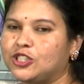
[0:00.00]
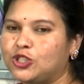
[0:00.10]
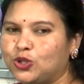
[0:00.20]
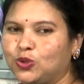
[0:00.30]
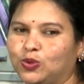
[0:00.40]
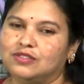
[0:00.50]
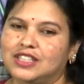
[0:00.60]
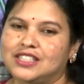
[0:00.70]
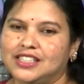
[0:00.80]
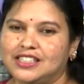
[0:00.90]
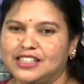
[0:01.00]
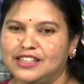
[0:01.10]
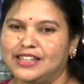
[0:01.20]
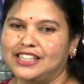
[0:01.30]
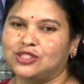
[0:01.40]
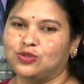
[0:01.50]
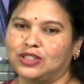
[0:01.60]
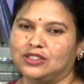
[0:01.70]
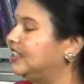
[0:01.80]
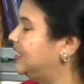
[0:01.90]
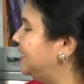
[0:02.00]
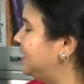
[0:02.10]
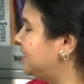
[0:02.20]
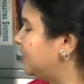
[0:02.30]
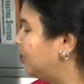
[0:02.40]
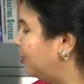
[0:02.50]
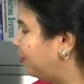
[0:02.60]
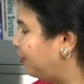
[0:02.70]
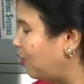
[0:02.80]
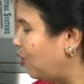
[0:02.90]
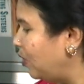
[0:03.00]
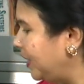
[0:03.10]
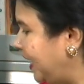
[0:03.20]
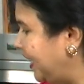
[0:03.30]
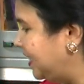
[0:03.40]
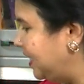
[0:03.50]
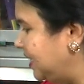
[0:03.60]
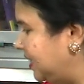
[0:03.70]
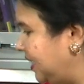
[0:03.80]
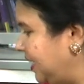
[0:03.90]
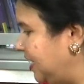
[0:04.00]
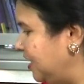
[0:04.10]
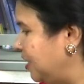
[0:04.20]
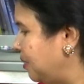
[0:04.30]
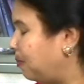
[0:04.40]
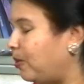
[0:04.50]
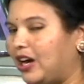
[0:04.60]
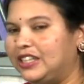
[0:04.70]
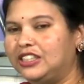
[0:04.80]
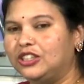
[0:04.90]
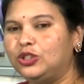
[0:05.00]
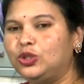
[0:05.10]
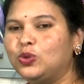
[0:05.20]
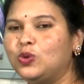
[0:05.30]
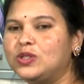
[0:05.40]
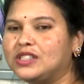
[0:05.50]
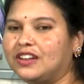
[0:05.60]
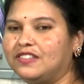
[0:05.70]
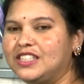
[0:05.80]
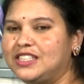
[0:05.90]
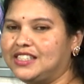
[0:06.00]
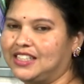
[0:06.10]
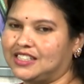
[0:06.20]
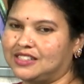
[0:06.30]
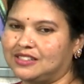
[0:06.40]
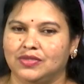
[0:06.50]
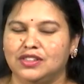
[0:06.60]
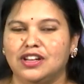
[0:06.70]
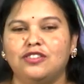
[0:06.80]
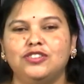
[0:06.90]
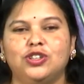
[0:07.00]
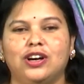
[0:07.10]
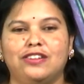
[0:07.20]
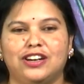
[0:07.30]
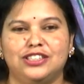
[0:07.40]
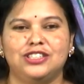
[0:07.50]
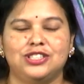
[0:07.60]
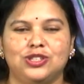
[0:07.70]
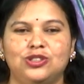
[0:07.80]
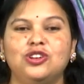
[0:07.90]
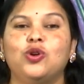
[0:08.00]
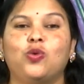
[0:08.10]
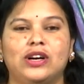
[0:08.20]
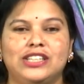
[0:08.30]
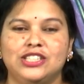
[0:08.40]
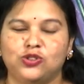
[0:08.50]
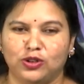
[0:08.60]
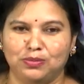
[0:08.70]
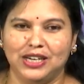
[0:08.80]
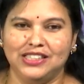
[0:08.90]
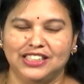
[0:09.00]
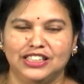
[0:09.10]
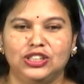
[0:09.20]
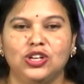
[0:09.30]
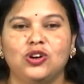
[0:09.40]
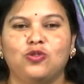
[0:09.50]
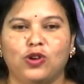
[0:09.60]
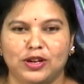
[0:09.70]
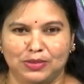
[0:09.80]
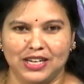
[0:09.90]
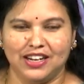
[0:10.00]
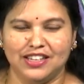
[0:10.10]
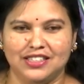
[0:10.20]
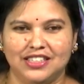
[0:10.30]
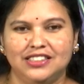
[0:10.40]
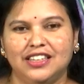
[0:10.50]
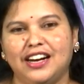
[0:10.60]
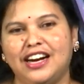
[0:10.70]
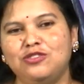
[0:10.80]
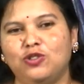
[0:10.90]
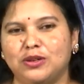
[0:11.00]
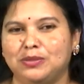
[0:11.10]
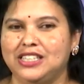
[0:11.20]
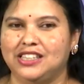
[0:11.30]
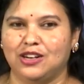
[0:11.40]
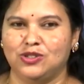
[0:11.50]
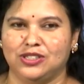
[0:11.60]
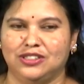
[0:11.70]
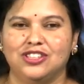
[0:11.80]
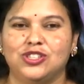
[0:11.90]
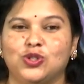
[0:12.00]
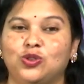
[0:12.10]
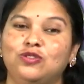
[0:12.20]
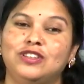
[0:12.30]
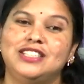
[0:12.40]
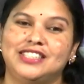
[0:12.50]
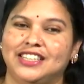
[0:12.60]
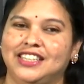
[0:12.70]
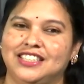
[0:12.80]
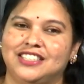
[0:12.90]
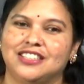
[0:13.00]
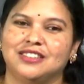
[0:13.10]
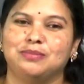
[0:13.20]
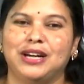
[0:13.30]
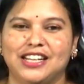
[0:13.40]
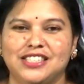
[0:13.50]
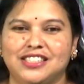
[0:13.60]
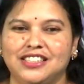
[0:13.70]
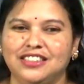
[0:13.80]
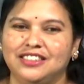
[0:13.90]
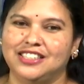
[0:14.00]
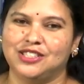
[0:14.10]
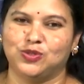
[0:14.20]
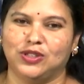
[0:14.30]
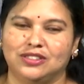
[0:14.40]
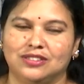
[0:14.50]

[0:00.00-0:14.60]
We will see the next one. It is 483.276. Now, you have understood what is 1 by 10th, 1 by 100th and 1 by 1000th. So, we will check it by answering this one.